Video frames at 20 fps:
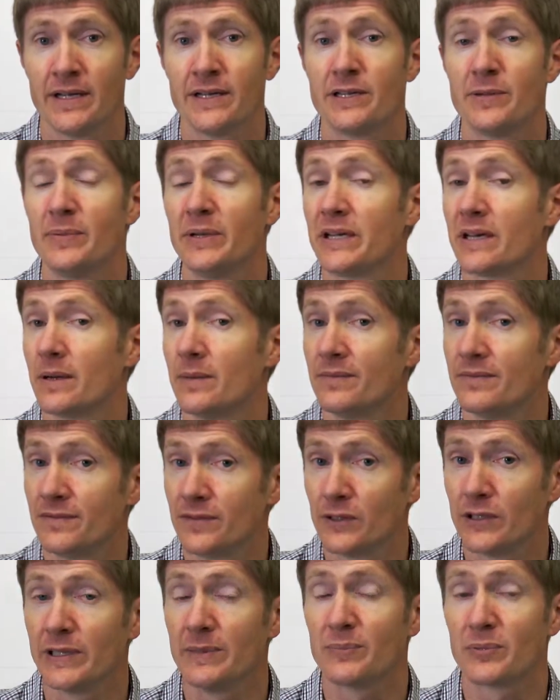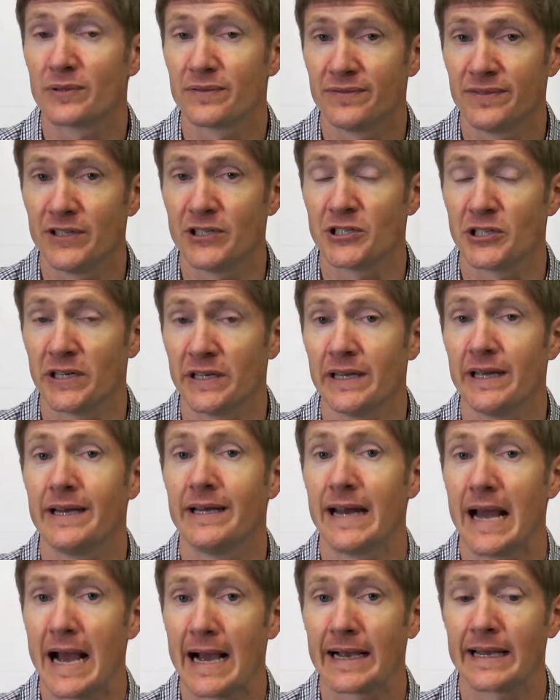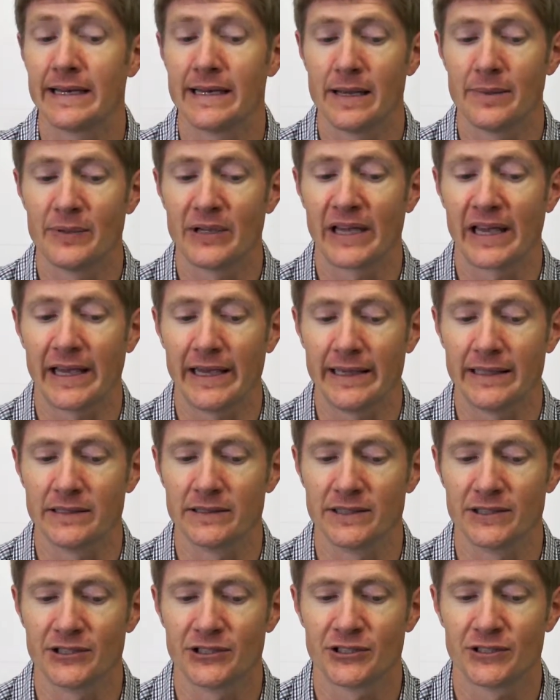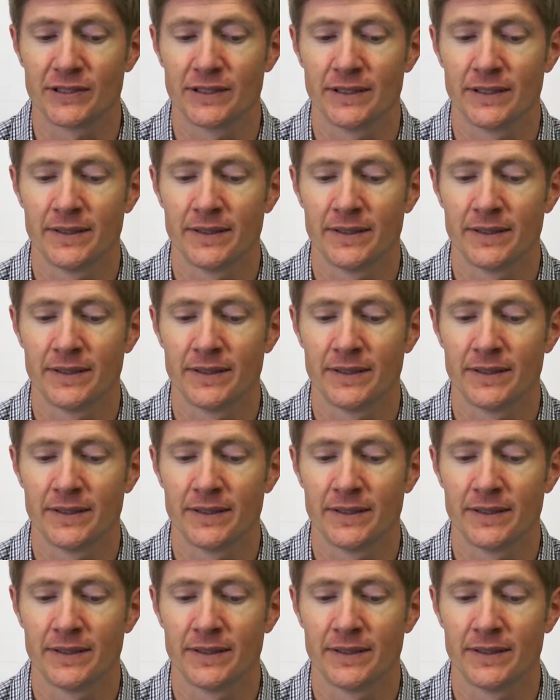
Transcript: to become fully proficient in academic English.